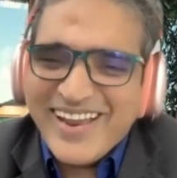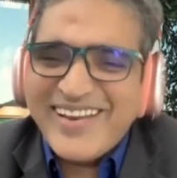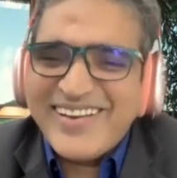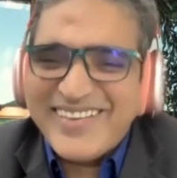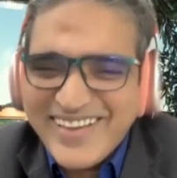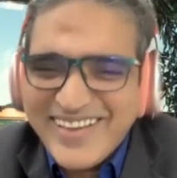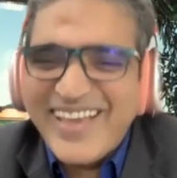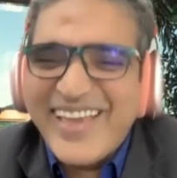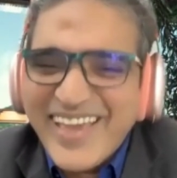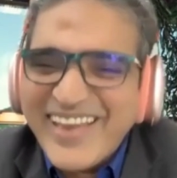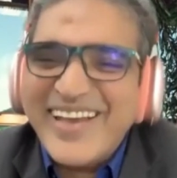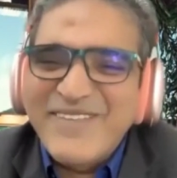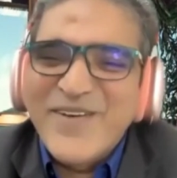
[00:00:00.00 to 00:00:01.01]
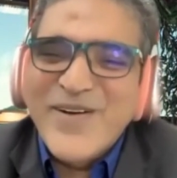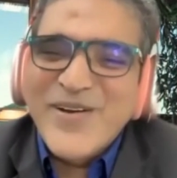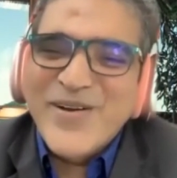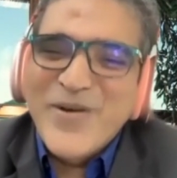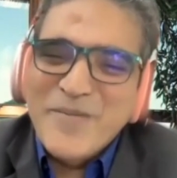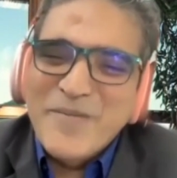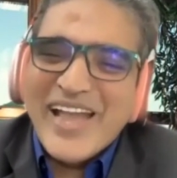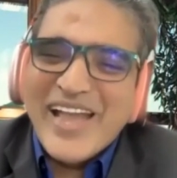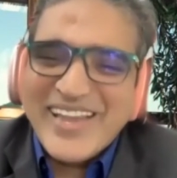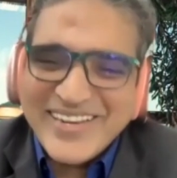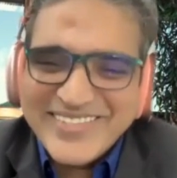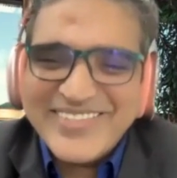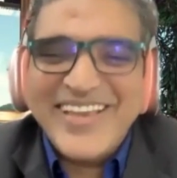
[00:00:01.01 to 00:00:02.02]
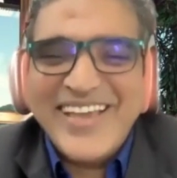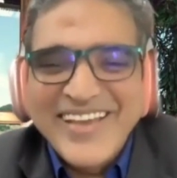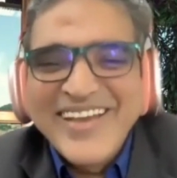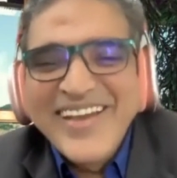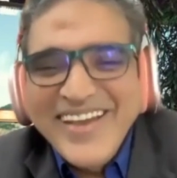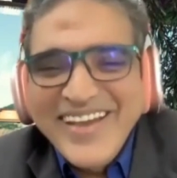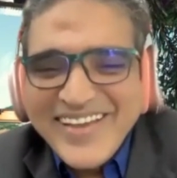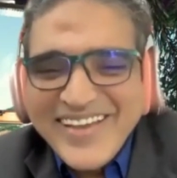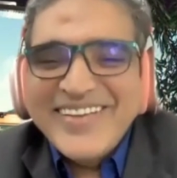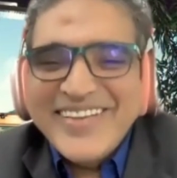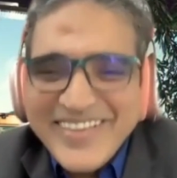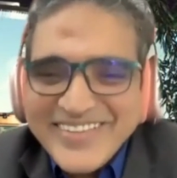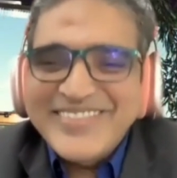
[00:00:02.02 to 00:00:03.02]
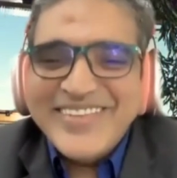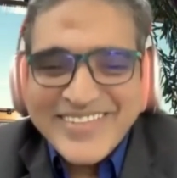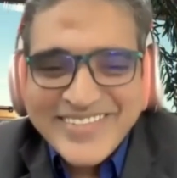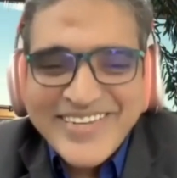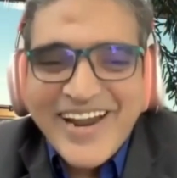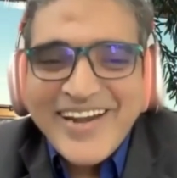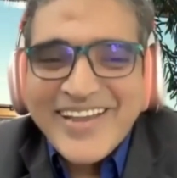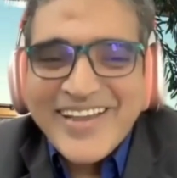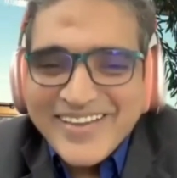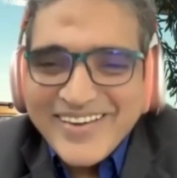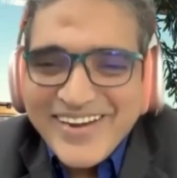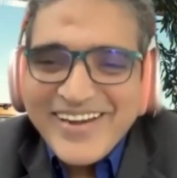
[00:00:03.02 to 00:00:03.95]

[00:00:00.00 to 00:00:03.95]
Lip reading: Right? Again, I want to go back and say it's just starting,